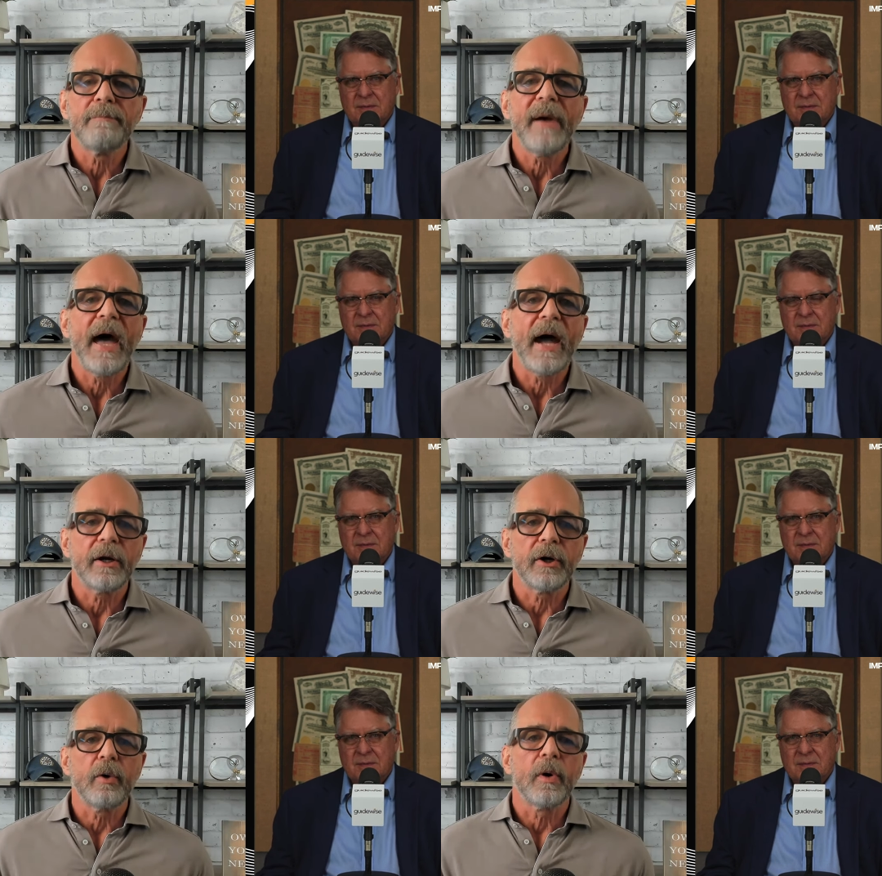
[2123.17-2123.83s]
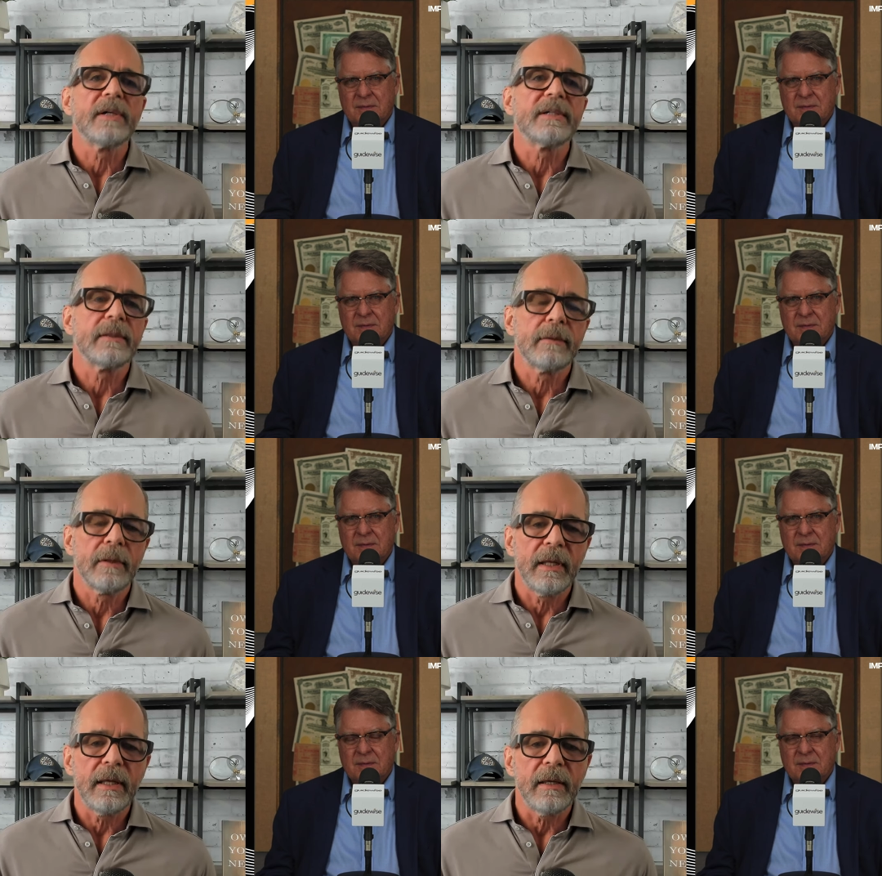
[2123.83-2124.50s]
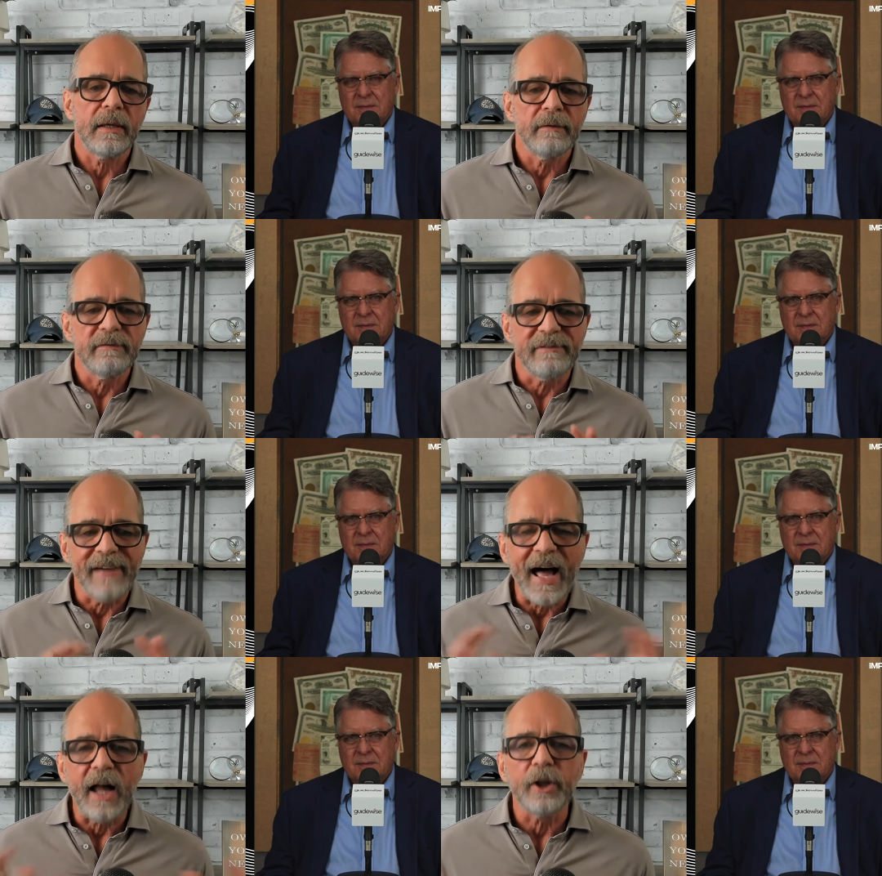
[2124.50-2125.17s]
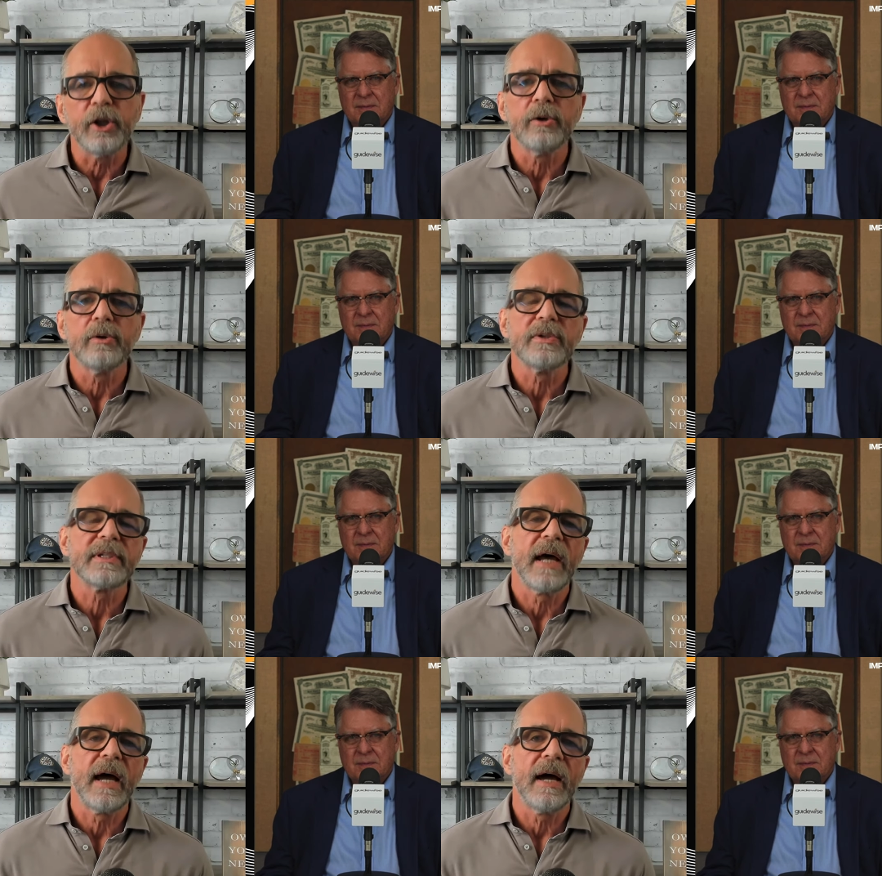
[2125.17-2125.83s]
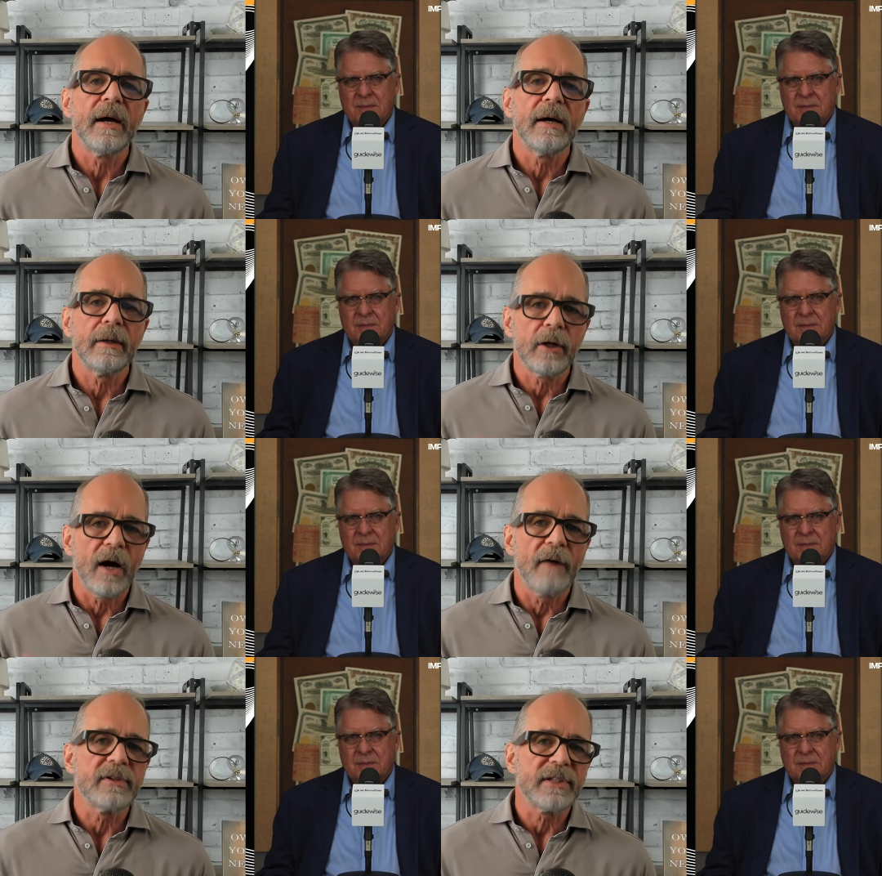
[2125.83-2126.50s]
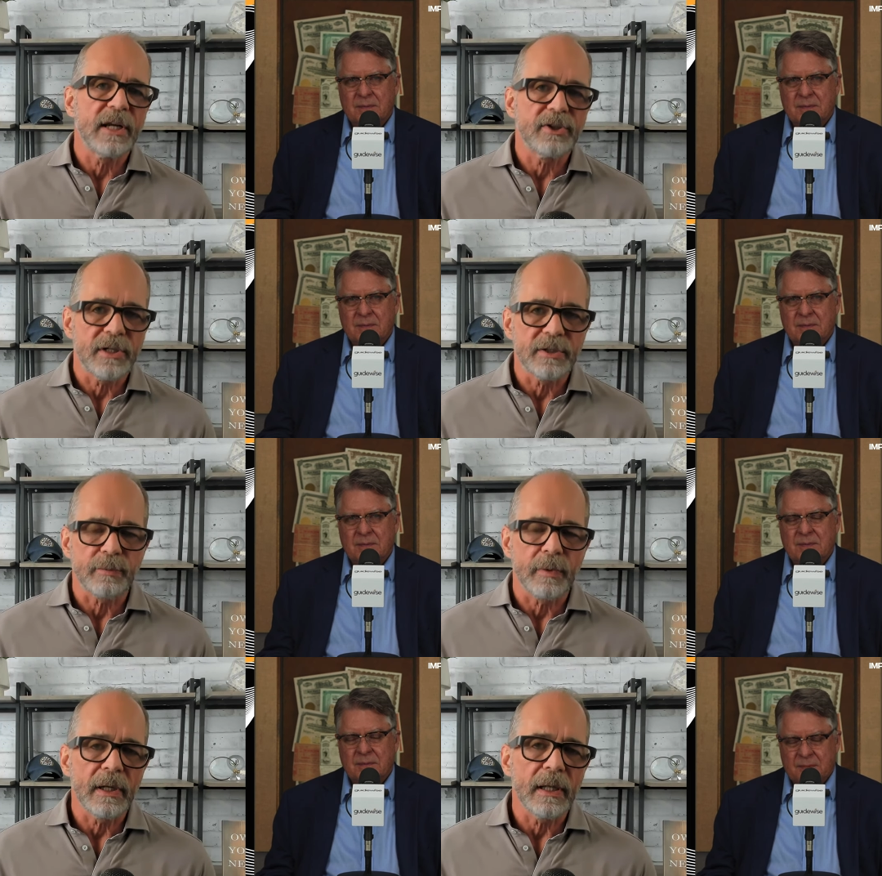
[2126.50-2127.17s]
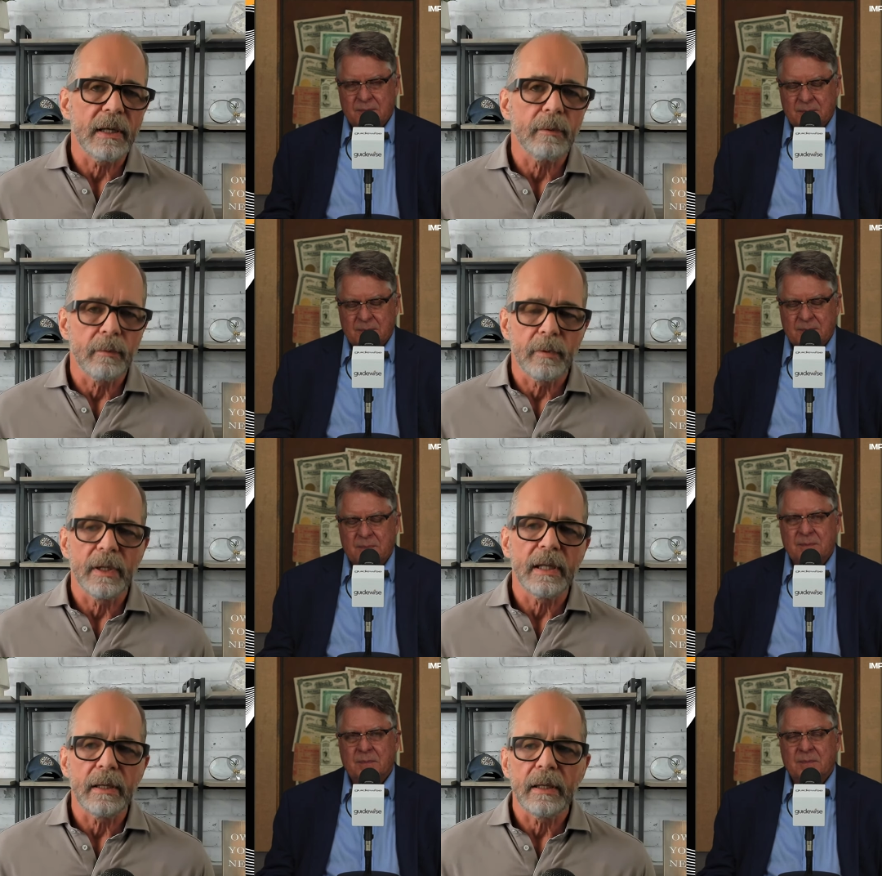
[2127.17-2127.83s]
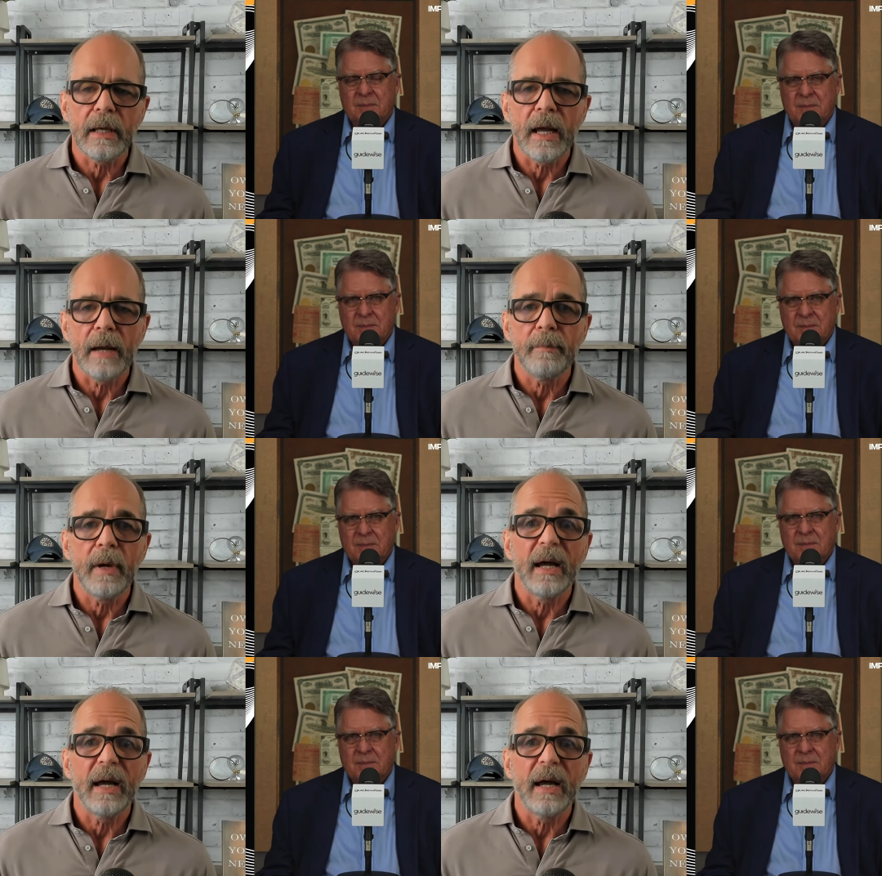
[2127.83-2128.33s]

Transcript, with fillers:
Speaker 1: unpack, of course, the values uh, conversation is really, really uh,